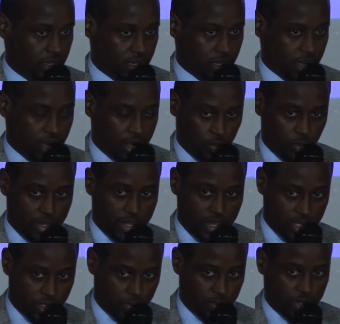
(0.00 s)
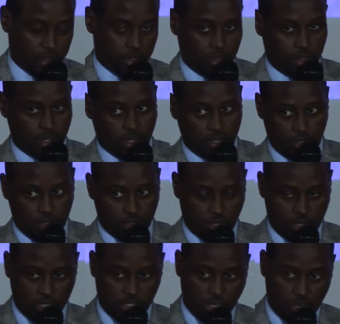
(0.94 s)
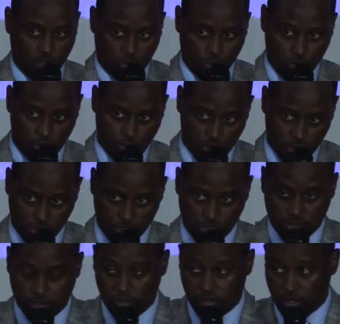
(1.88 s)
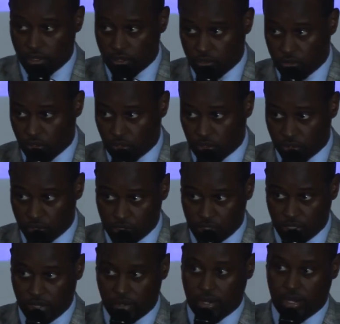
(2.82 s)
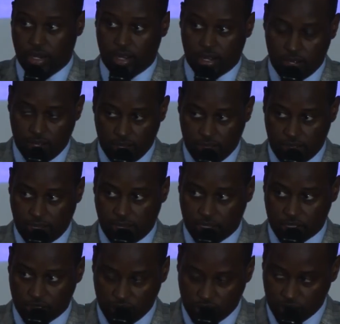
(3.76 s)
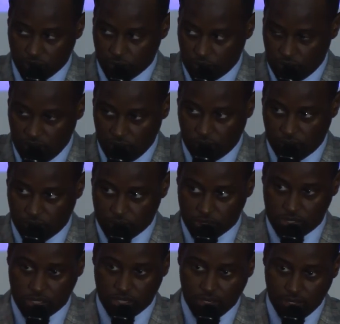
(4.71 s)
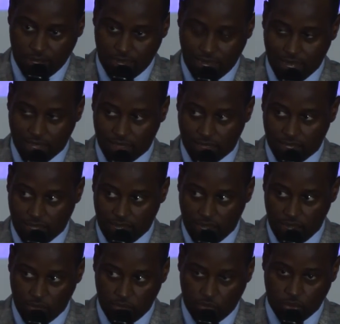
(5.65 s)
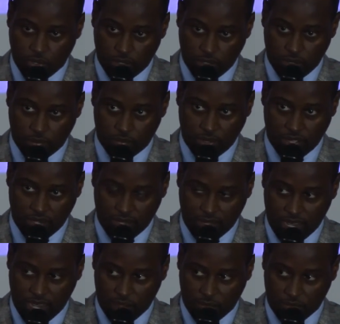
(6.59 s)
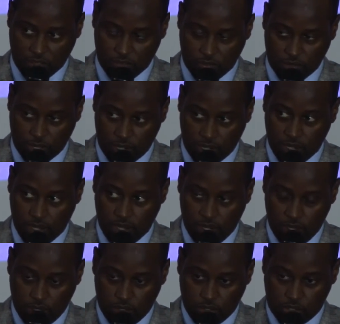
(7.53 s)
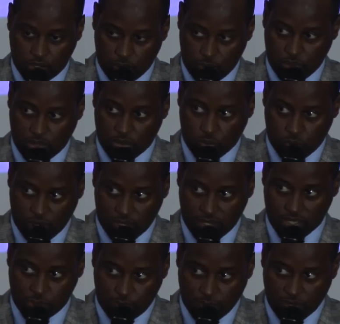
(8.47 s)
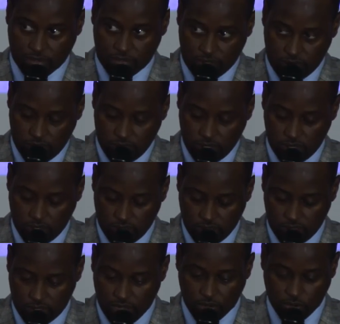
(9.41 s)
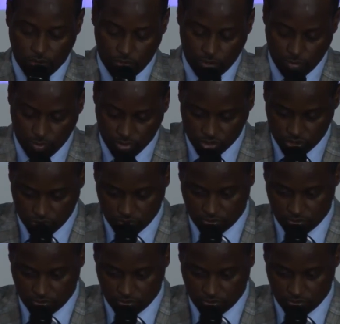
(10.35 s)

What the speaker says: And we expect the international community to consider the existing problems, and every penny they have given should be well spent. Thank you very much.